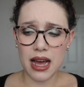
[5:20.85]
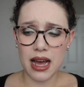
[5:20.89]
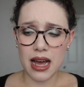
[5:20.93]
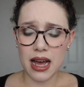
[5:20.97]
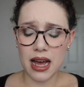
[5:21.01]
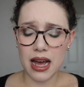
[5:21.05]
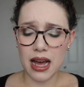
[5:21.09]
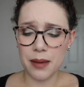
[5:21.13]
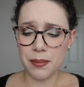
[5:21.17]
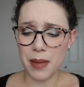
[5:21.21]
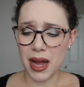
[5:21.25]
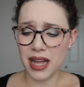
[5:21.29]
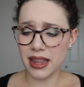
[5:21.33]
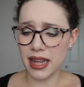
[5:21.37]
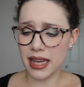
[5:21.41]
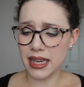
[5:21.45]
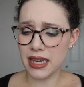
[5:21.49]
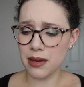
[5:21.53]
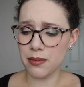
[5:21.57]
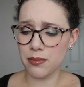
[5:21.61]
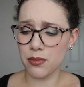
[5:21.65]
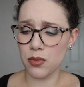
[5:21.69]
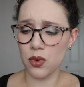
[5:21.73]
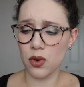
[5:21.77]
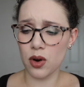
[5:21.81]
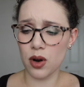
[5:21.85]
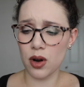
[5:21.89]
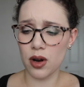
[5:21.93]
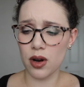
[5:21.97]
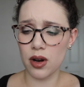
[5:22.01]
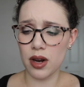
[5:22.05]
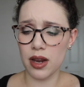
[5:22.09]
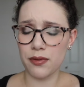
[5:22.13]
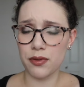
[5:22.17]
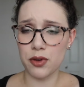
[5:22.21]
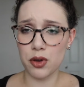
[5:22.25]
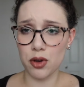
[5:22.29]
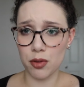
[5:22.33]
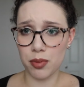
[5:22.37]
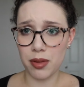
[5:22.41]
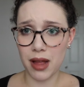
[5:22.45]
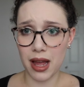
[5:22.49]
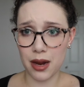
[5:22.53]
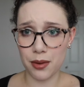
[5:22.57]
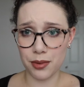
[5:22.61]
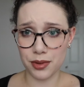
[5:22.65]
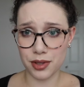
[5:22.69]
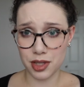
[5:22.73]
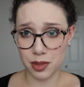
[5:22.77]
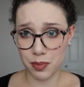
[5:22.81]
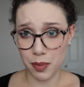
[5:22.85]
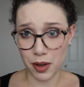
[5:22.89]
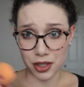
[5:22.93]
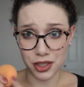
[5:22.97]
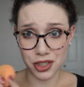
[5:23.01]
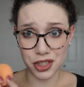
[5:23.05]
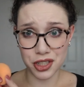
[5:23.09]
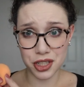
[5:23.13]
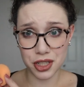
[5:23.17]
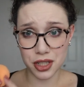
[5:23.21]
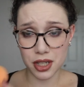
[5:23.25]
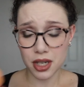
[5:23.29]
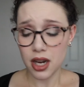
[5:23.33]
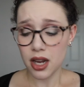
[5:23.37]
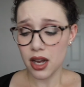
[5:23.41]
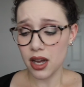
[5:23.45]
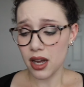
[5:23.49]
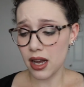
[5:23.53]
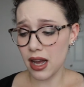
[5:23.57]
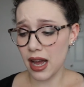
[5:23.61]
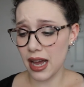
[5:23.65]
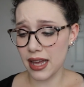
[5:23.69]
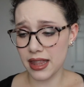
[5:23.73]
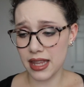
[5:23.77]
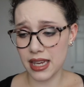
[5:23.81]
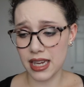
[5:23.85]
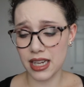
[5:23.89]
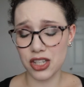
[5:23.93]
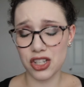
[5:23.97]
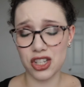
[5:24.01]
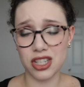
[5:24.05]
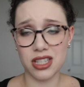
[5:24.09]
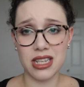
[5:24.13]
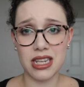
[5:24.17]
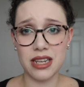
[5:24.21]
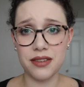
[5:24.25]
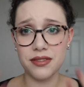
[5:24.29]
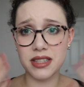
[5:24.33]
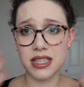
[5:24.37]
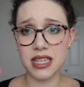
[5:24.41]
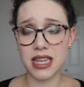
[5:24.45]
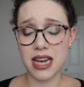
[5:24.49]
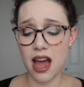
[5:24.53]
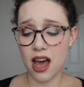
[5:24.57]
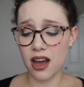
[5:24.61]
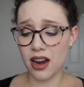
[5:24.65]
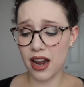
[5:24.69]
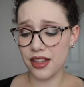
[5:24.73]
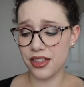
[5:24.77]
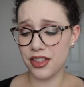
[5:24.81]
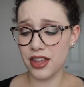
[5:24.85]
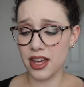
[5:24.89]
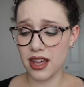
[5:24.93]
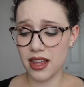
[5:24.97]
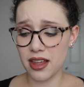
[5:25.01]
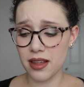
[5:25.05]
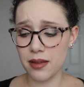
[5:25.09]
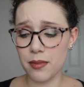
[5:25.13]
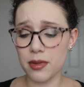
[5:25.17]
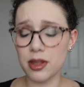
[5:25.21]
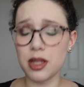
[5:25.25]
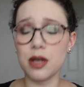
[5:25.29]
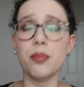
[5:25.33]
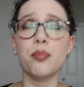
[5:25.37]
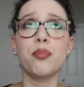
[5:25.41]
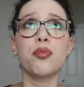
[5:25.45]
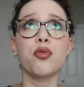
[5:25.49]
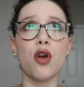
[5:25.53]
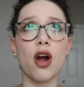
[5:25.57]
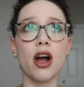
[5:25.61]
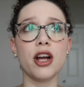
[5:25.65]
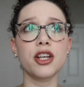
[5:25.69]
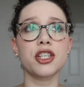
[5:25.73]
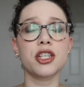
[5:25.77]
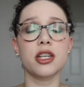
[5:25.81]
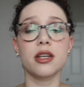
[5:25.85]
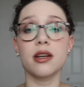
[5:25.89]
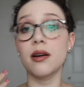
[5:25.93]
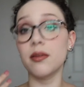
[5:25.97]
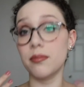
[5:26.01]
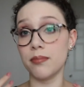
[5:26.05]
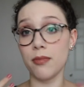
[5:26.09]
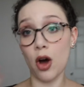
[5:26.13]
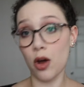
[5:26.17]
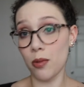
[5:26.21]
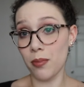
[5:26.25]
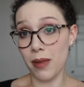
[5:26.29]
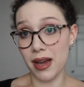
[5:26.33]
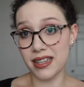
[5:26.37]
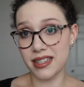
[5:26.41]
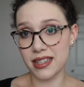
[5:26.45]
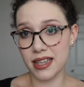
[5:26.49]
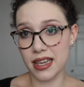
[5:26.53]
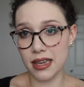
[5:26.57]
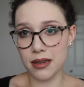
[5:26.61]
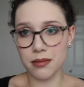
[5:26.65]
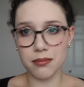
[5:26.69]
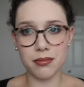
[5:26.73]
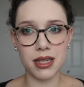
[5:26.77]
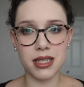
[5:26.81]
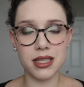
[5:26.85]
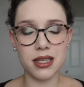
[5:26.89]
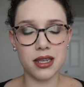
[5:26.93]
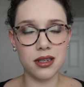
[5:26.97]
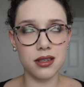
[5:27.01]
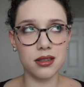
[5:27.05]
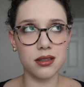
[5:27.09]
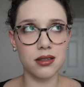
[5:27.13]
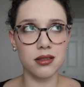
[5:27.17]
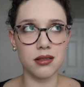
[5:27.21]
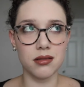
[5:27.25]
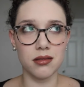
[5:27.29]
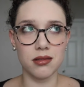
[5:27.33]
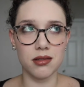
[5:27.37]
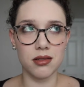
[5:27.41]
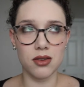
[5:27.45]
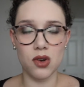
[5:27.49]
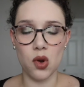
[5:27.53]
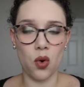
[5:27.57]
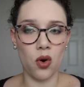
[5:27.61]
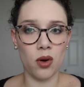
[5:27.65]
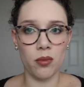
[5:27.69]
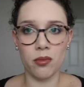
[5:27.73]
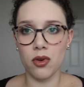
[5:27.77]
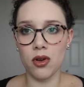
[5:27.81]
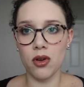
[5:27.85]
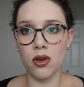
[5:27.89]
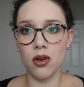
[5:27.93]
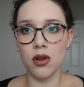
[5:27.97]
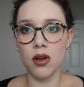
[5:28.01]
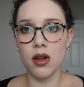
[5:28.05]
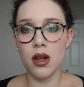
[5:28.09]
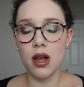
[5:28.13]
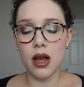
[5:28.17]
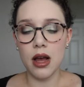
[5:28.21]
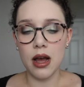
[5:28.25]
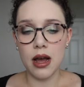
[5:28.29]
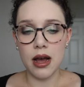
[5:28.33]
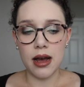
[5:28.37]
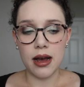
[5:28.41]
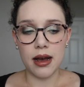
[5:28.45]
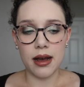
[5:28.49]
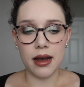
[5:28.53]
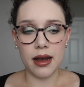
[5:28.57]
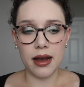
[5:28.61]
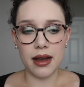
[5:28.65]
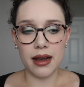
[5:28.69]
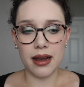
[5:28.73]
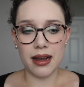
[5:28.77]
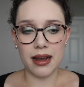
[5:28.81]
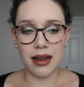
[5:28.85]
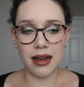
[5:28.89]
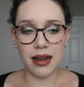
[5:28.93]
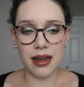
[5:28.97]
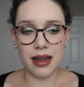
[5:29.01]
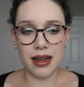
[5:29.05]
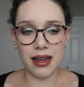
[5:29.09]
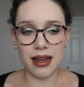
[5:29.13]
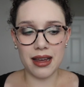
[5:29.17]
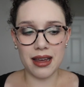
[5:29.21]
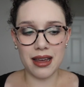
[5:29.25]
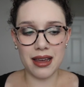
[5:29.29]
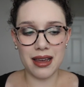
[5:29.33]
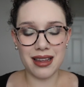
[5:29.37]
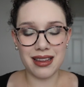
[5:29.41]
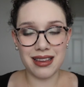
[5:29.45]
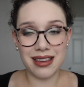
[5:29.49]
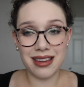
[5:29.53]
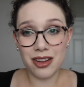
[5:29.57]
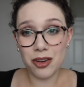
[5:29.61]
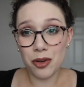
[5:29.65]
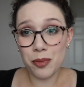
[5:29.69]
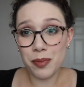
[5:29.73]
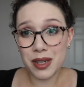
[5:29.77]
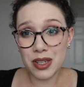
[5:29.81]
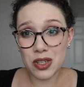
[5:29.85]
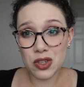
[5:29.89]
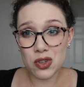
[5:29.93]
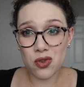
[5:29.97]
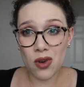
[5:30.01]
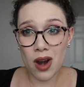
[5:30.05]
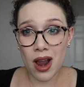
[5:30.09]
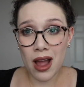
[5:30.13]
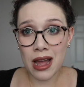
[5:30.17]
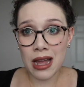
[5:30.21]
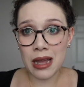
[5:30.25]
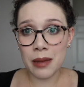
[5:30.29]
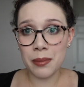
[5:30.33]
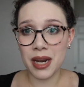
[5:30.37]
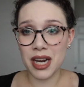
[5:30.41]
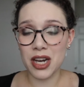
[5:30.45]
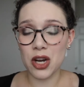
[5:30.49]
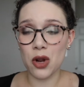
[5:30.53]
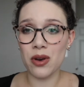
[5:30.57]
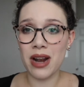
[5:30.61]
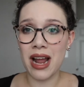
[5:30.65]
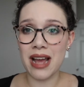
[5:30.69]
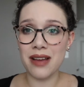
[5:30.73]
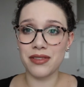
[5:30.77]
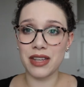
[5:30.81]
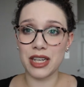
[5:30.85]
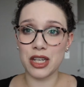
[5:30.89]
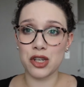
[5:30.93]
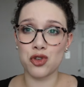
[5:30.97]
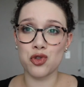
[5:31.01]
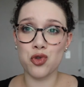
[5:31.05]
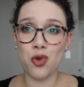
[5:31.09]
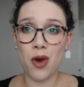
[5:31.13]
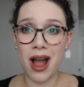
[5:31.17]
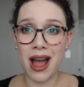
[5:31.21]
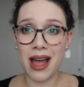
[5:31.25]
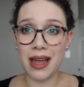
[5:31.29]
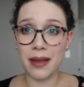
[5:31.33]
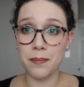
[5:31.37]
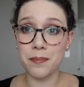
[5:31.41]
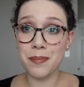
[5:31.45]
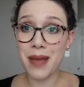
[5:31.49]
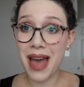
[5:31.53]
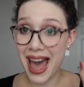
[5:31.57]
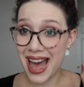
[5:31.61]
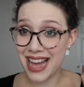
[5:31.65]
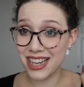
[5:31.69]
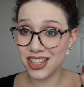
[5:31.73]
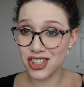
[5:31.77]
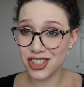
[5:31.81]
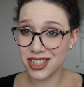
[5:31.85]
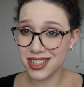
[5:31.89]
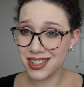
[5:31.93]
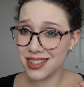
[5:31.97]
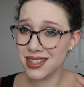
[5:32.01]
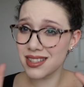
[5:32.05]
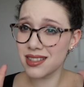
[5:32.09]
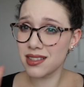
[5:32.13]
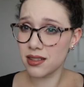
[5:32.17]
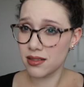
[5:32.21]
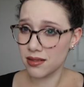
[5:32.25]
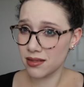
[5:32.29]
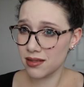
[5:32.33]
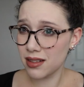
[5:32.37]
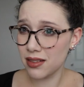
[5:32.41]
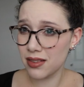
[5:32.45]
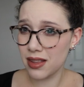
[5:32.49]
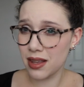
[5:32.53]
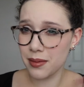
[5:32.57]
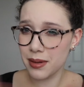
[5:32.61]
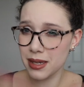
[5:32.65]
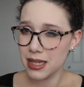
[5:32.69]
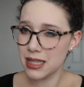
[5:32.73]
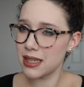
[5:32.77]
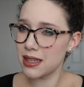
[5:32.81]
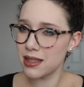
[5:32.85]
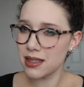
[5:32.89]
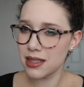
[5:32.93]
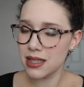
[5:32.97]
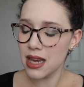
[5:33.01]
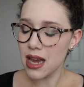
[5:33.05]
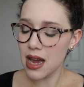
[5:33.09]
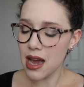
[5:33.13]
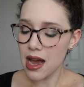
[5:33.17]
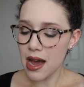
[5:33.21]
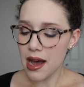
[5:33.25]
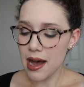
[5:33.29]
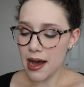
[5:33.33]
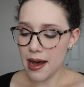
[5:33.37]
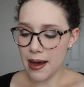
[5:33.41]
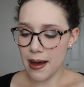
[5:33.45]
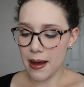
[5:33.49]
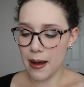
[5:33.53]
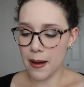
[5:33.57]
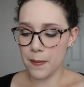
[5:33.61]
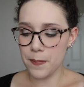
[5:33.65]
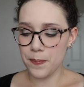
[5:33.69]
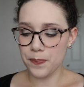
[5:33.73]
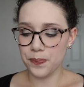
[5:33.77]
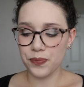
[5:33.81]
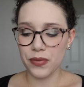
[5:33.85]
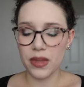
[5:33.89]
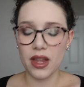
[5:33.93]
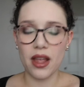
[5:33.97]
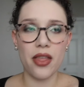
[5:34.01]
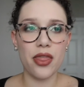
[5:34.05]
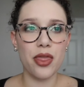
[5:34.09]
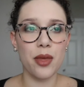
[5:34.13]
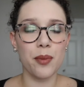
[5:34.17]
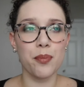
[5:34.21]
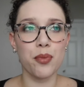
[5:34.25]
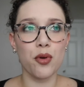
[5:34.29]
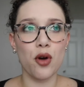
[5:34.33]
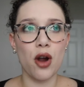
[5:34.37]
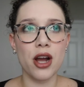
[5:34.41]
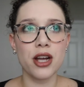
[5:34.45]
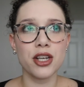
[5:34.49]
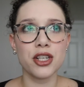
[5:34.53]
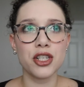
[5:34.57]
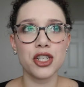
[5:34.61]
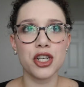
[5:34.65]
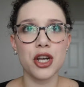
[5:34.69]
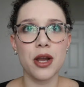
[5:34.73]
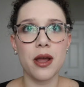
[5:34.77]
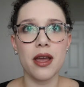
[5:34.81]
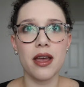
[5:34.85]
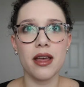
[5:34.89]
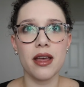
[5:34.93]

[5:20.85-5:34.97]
I like it more if you apply it with a sponge. I think it just evens it out. I think with a brush on my skin is normal, a little bit dry, but I don't have like dry patches, if that makes sense. The brush,